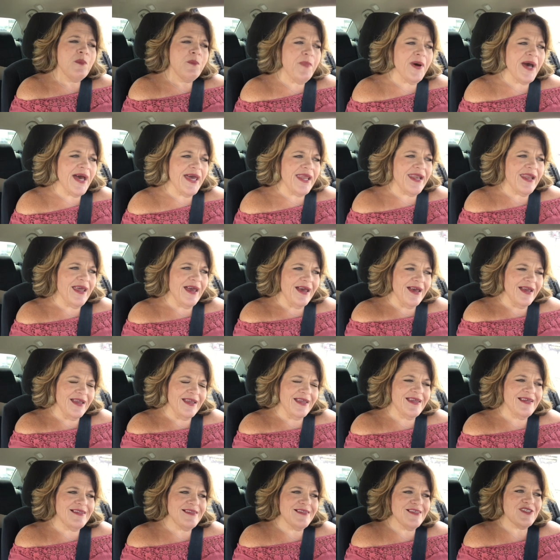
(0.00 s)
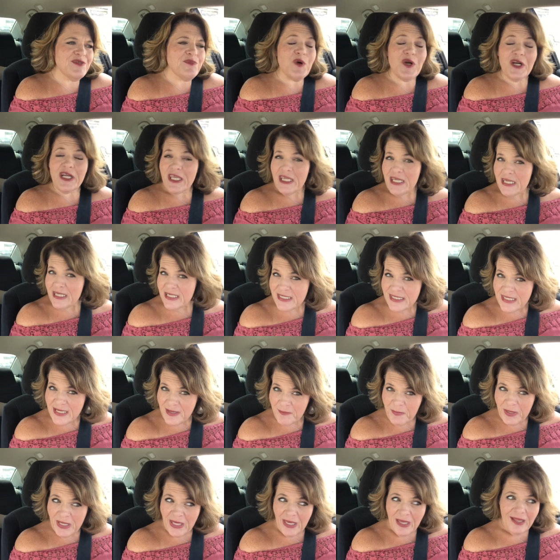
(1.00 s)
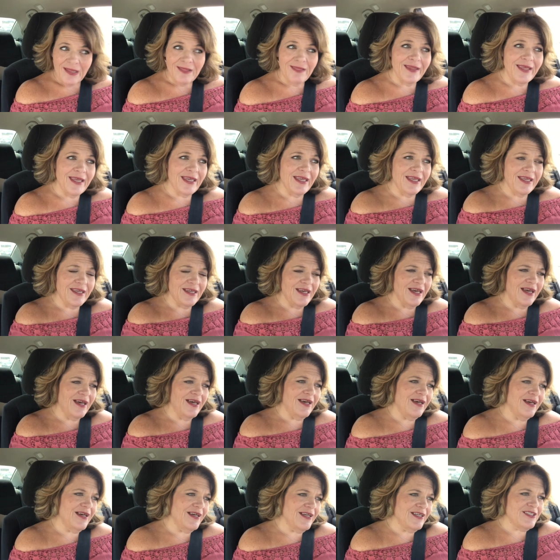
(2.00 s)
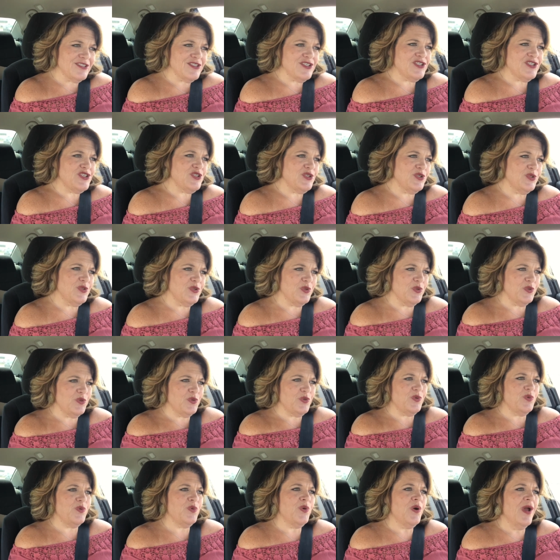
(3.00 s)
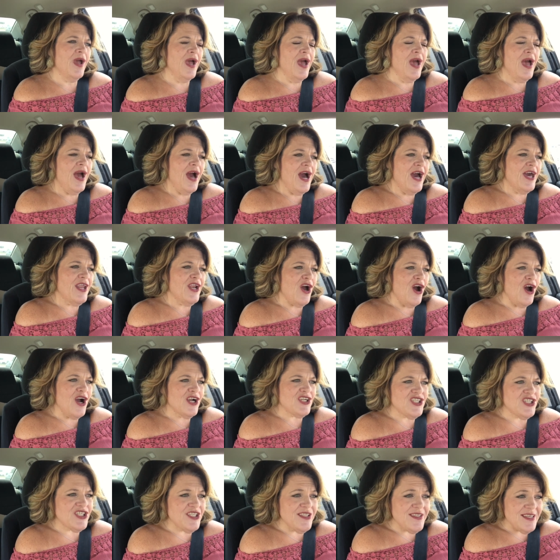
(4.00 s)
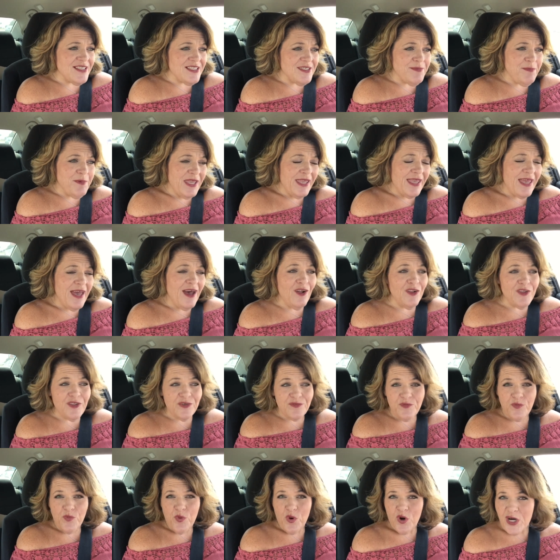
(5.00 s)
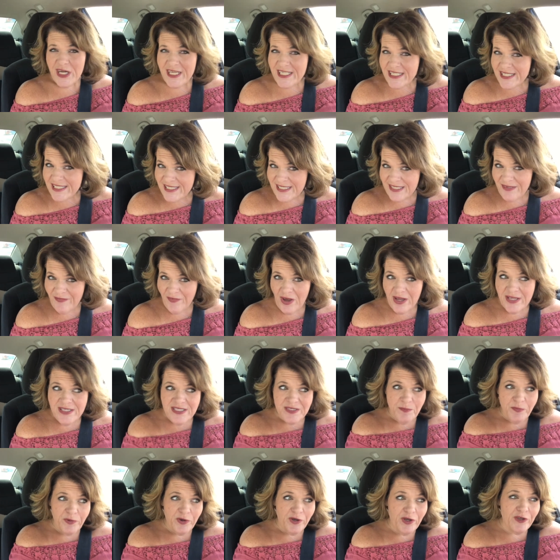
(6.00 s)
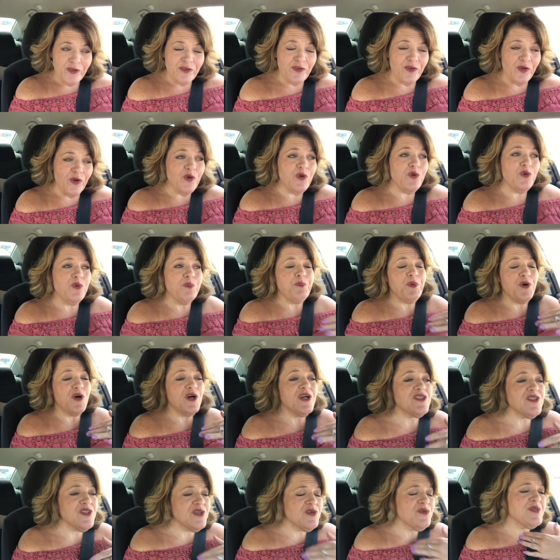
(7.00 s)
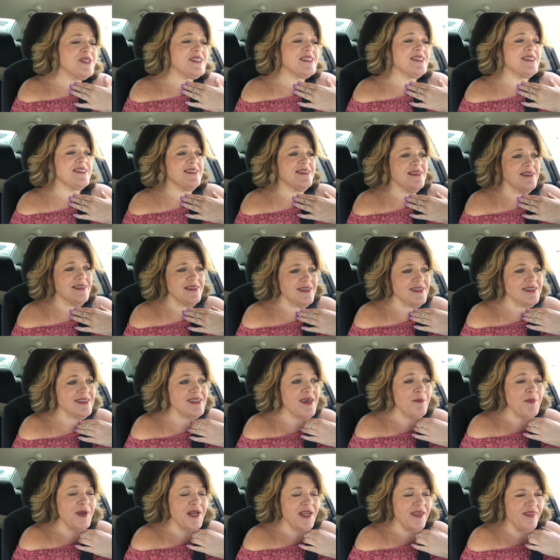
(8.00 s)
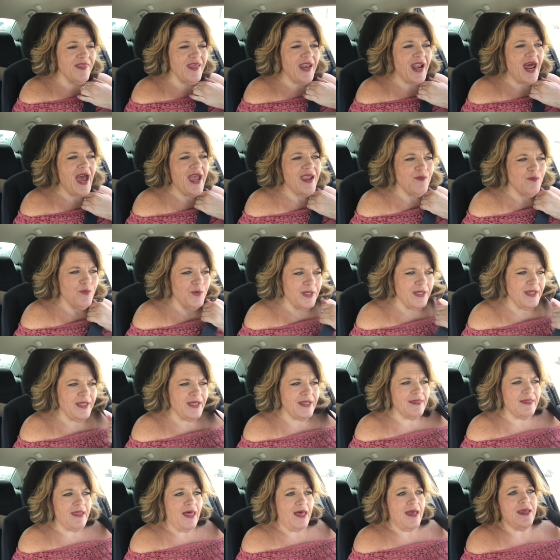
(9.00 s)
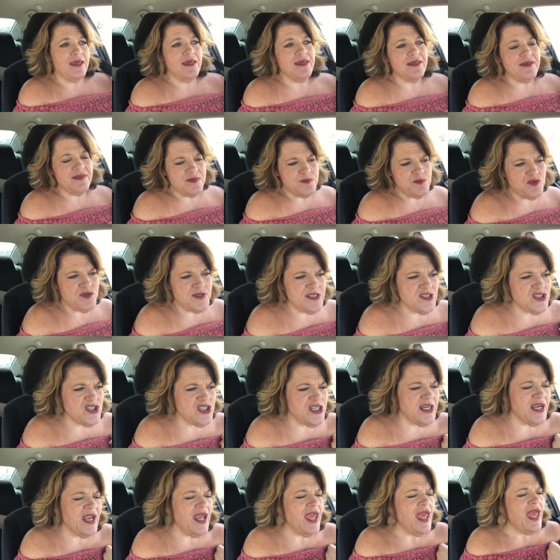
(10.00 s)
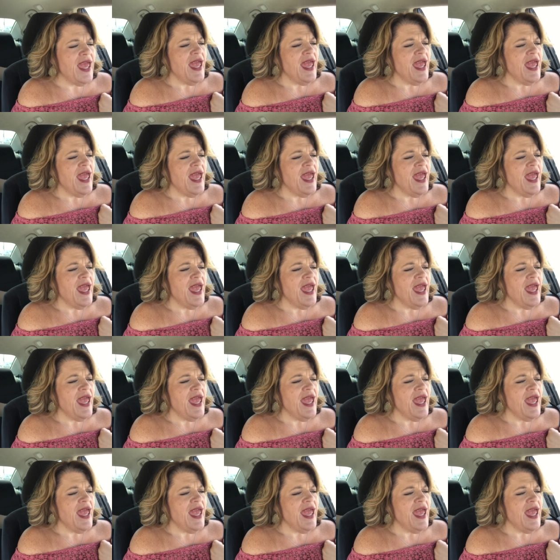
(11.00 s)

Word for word: But uh, he, this morning he sent me a link uh, to an auction that's being held of Warren Zevon's book, who, books, who is somebody that I really like. He's a musician.